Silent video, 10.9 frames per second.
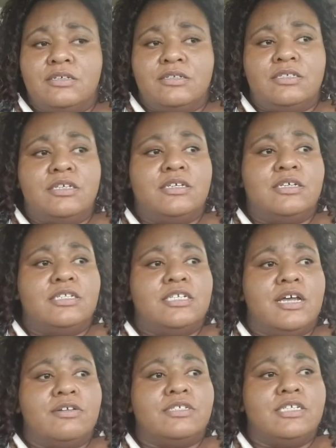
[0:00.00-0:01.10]
to
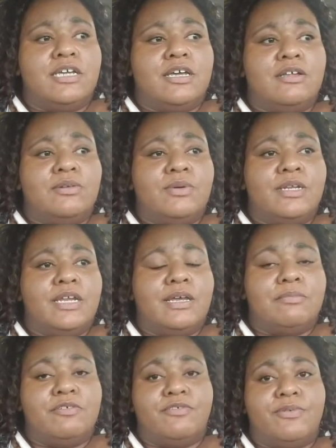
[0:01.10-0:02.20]
talk to y'all or
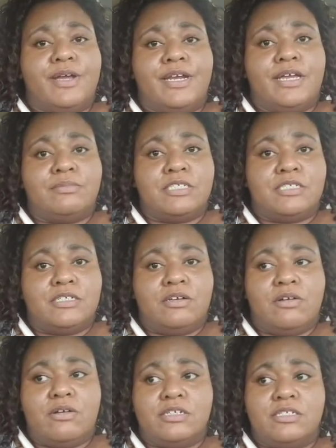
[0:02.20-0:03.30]
whatnot. But for right now, I'm just in the
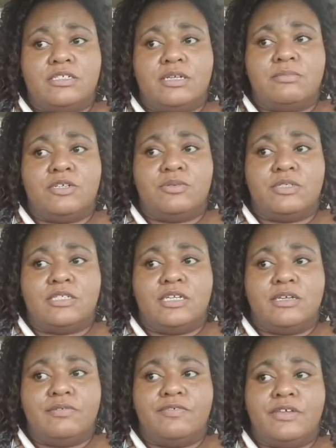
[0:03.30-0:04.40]
car since I'm doing
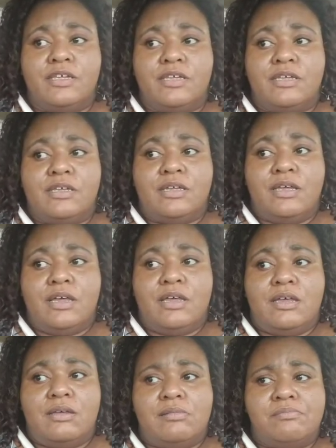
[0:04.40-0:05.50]
stuff.
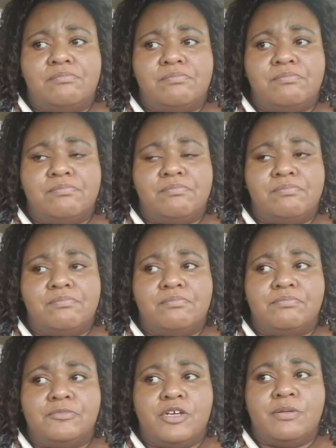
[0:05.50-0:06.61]
Um,
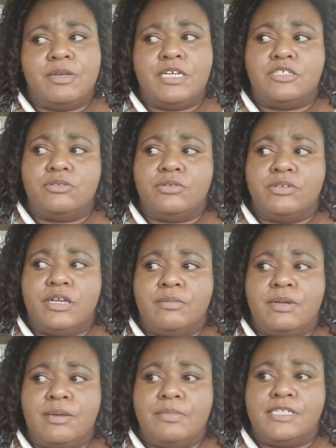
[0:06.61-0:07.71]
I'm trying to make sure
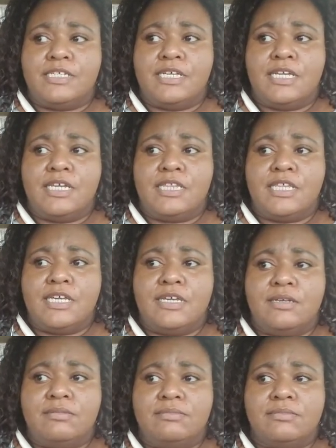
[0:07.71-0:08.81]
I'm not missing anything.